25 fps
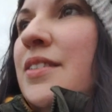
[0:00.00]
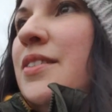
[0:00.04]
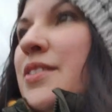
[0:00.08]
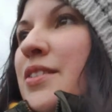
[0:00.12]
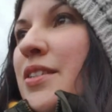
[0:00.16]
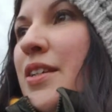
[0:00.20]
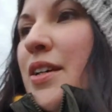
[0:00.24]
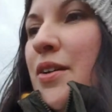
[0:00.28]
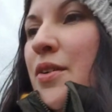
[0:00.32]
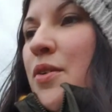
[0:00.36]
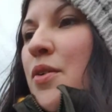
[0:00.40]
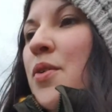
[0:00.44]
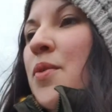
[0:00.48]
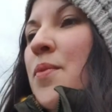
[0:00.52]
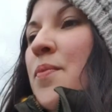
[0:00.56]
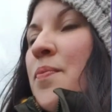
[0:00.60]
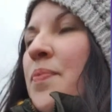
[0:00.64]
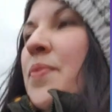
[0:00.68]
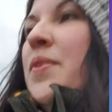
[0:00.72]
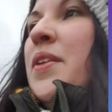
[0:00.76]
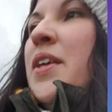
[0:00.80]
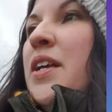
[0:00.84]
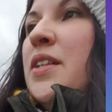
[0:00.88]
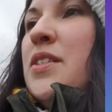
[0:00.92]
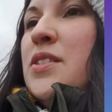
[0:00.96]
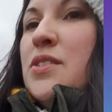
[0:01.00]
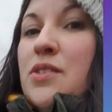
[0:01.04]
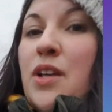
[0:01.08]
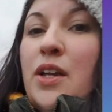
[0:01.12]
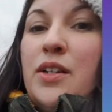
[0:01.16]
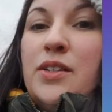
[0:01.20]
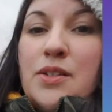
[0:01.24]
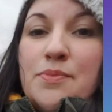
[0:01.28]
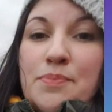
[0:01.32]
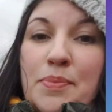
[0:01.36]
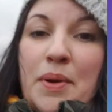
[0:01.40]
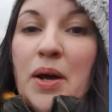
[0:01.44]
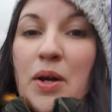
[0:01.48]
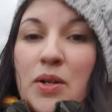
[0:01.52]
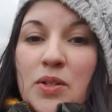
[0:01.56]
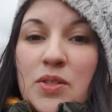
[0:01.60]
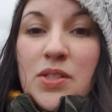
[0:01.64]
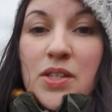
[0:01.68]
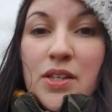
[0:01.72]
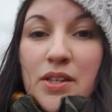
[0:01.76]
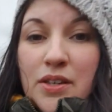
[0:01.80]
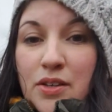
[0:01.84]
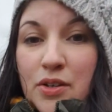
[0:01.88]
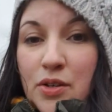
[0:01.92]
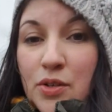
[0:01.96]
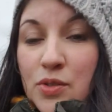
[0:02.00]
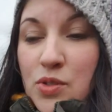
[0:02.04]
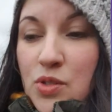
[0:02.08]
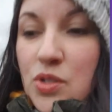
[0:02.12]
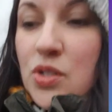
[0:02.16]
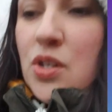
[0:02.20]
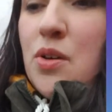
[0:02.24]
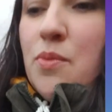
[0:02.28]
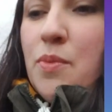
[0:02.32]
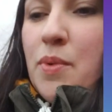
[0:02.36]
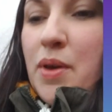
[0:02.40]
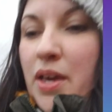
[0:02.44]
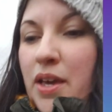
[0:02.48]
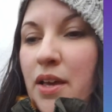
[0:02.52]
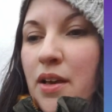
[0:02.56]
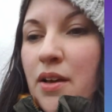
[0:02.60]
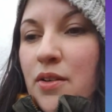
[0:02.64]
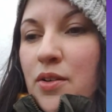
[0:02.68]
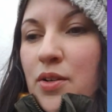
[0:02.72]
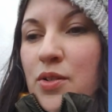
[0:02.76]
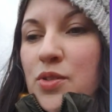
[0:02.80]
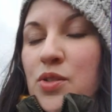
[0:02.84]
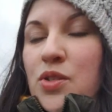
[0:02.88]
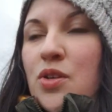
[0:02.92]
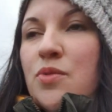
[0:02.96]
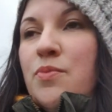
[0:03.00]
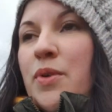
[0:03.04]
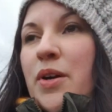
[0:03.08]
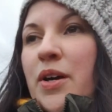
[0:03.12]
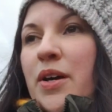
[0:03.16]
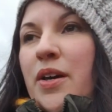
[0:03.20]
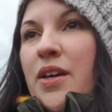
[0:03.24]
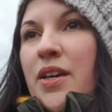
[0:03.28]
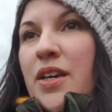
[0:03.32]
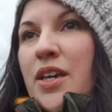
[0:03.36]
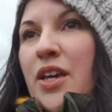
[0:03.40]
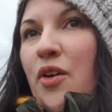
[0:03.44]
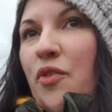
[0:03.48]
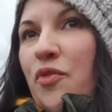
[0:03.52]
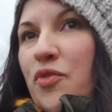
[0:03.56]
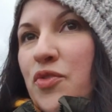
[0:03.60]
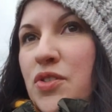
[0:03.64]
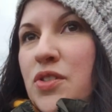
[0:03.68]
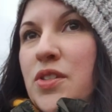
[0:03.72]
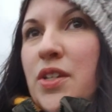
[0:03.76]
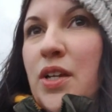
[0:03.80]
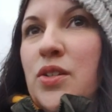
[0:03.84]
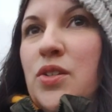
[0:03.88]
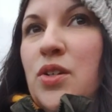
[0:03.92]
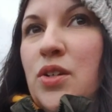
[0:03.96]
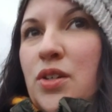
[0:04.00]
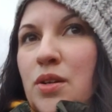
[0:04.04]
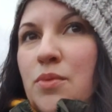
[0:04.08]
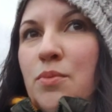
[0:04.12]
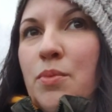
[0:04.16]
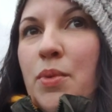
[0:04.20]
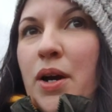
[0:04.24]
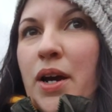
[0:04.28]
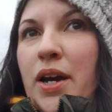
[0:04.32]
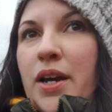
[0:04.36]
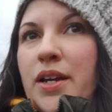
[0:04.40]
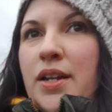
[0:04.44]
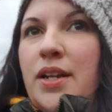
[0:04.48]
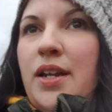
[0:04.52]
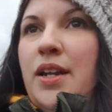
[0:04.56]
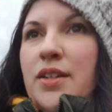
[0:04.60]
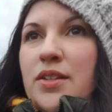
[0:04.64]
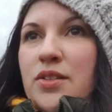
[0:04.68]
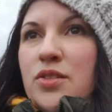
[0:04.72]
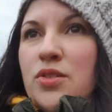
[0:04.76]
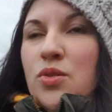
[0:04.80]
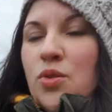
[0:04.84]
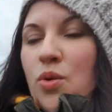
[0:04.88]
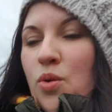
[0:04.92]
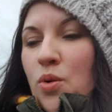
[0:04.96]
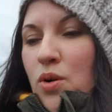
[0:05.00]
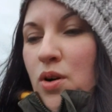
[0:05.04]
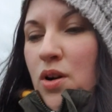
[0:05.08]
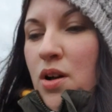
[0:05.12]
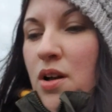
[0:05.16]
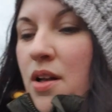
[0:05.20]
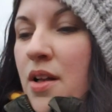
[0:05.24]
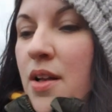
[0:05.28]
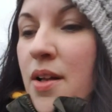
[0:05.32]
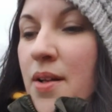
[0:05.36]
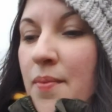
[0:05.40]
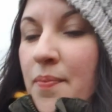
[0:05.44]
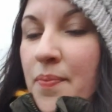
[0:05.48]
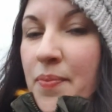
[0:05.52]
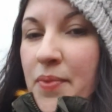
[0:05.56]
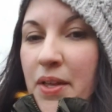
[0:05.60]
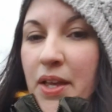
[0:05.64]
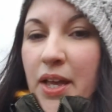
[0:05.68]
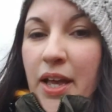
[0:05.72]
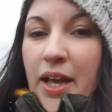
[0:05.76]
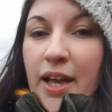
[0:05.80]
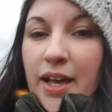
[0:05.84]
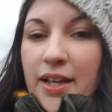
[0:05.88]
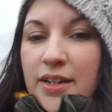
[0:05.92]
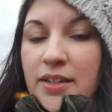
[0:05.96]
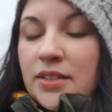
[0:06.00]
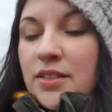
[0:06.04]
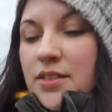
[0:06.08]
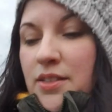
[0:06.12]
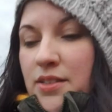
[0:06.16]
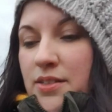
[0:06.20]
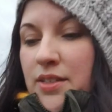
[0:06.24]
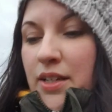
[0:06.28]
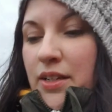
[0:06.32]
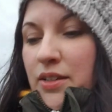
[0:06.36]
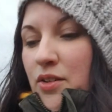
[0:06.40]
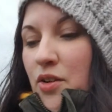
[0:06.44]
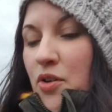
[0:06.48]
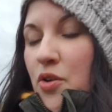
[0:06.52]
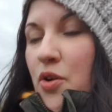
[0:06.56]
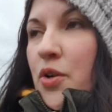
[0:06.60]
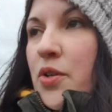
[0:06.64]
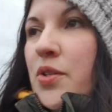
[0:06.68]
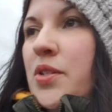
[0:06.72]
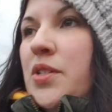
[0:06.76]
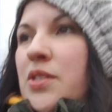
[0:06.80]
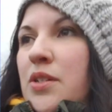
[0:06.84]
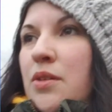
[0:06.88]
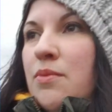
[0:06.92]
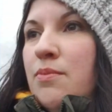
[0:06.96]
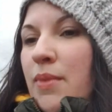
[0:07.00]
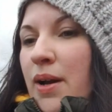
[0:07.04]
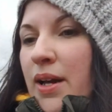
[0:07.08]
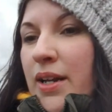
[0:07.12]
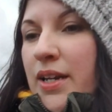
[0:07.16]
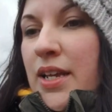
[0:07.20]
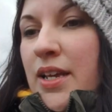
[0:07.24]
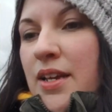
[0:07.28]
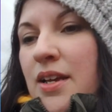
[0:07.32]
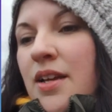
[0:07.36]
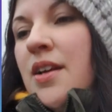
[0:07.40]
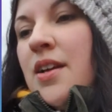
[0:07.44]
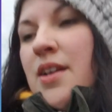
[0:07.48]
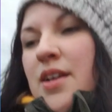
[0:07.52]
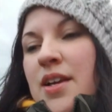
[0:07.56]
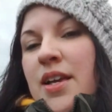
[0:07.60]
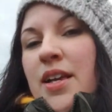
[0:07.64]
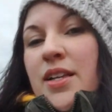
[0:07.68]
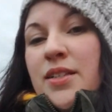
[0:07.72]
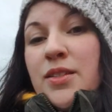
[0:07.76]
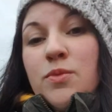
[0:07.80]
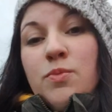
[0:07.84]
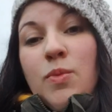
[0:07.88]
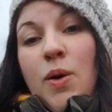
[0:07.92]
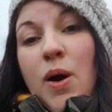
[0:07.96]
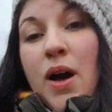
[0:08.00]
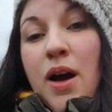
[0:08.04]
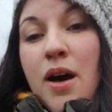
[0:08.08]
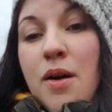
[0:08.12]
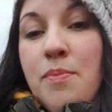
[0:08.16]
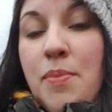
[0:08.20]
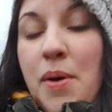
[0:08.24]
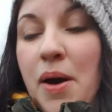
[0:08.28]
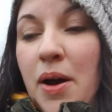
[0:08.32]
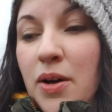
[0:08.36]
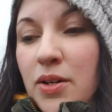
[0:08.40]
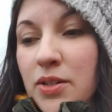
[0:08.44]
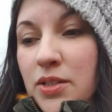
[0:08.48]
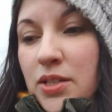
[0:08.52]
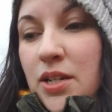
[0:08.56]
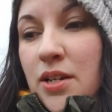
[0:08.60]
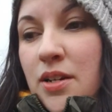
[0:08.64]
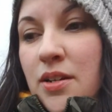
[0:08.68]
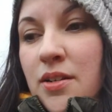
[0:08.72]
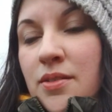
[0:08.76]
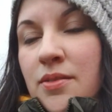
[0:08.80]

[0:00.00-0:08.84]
so it's not about the consumer gifts that you can buy in any store and that cost you money. It's more about